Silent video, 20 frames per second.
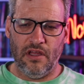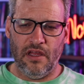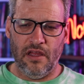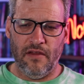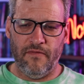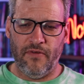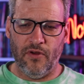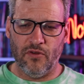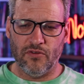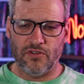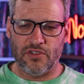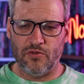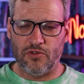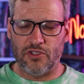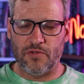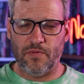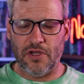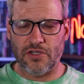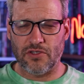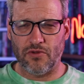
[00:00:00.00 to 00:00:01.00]
it felt so
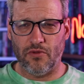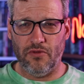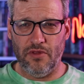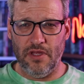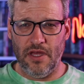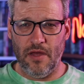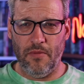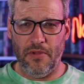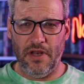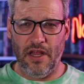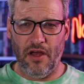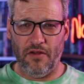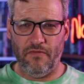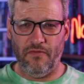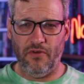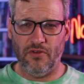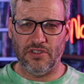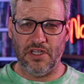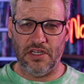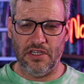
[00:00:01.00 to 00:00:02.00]
special then, but now it
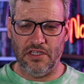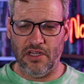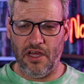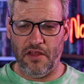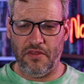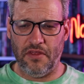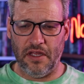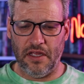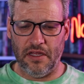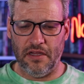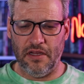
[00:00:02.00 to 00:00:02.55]
feels like nothing.